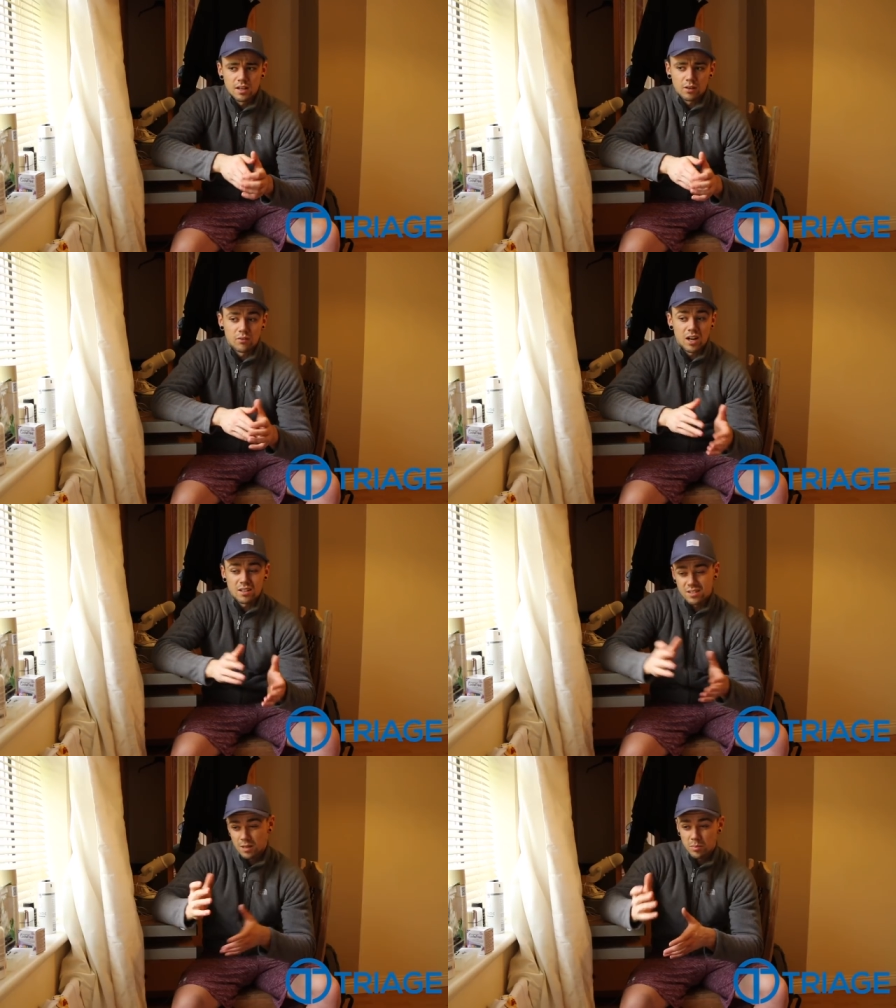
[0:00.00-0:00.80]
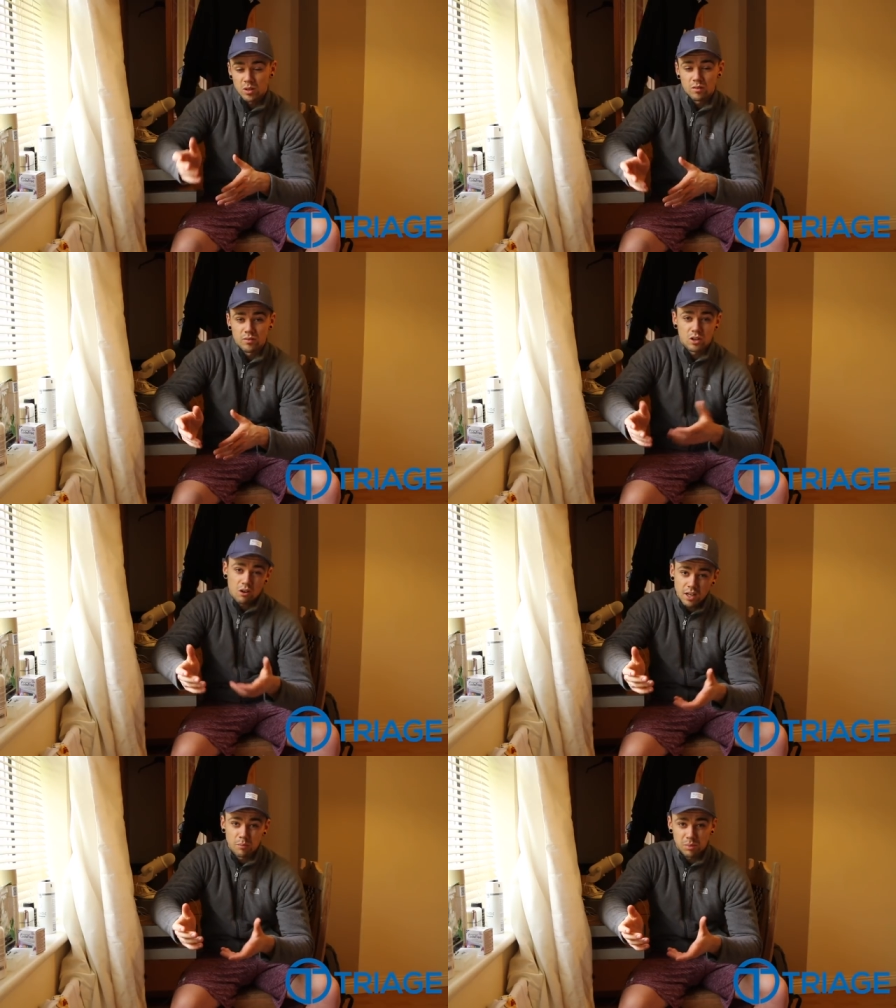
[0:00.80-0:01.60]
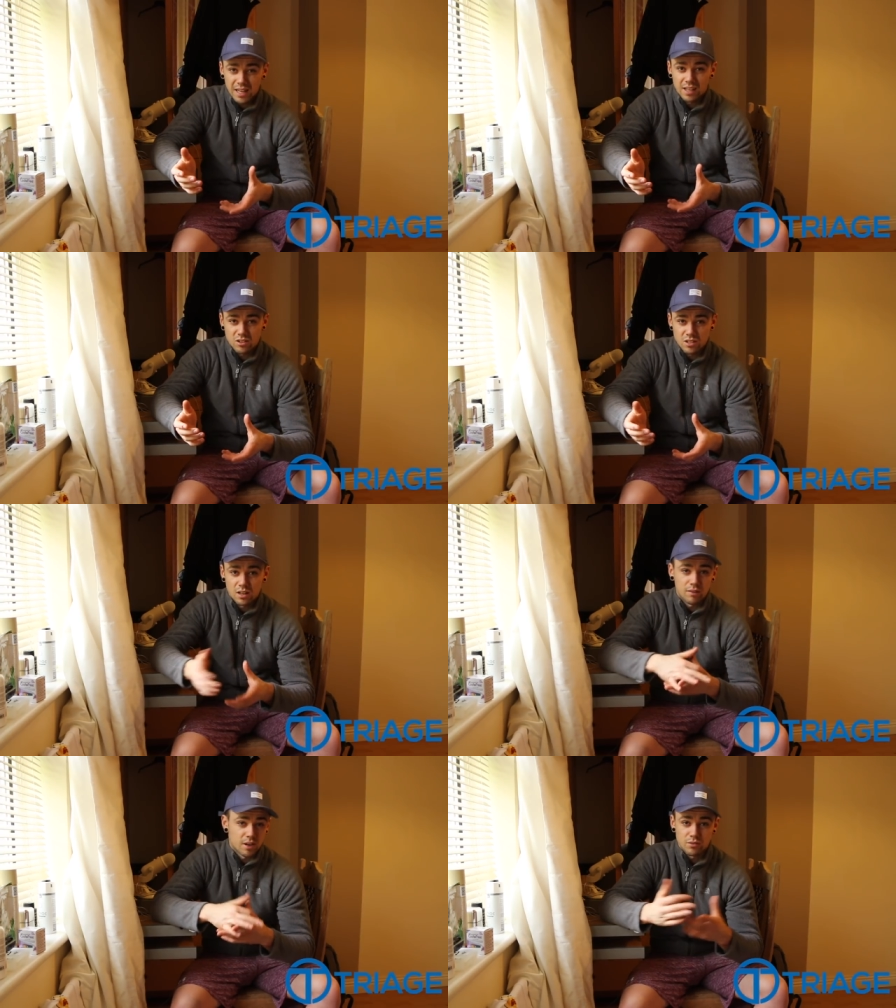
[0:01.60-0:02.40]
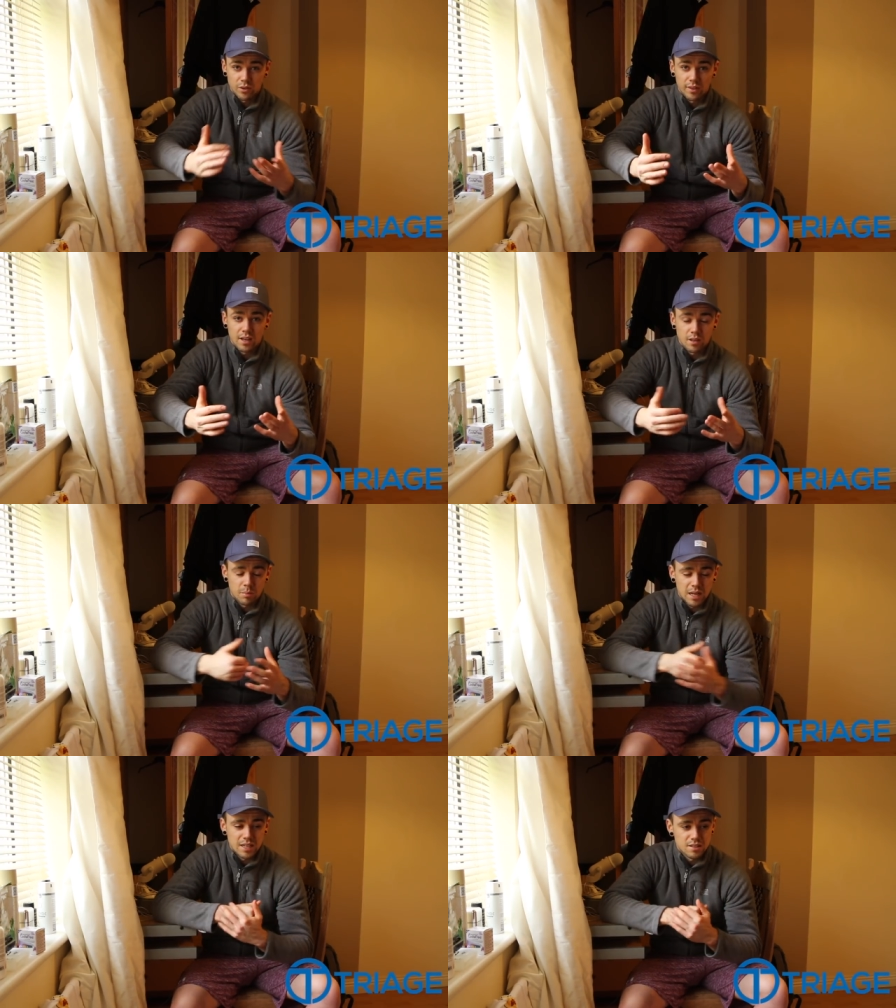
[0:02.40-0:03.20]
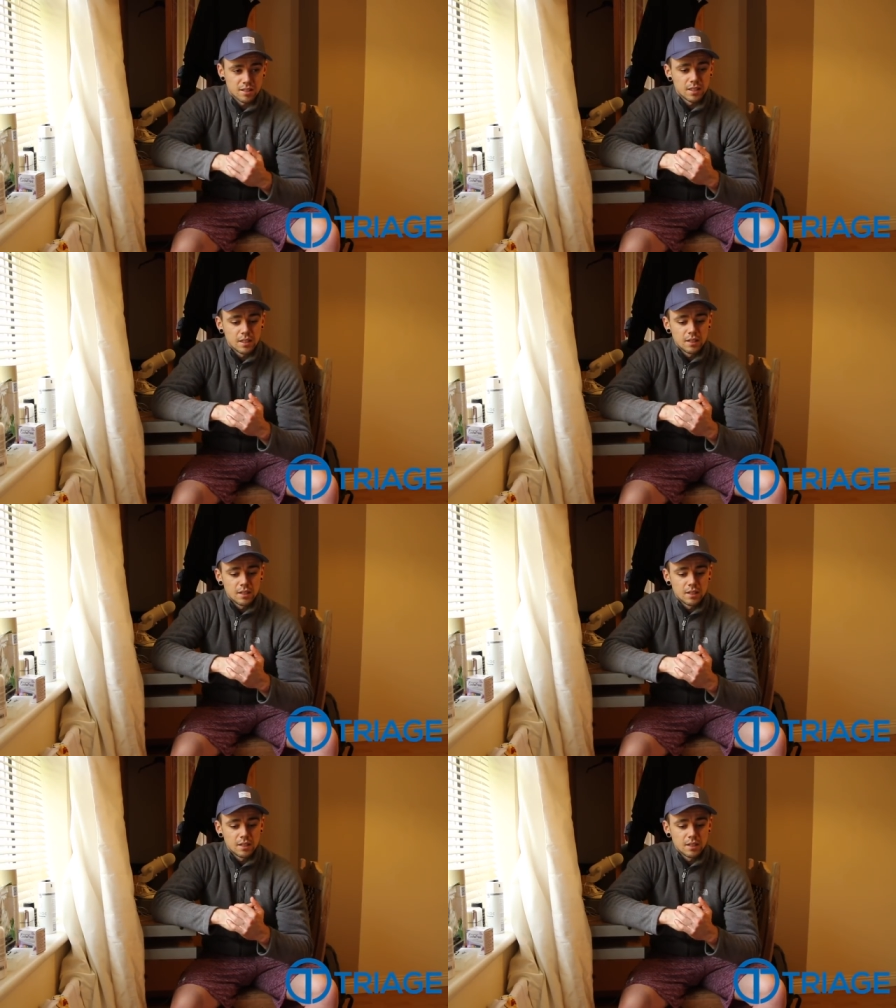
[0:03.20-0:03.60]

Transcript: like if you're not sleeping enough you're kind of playing yourself and I've done that in the past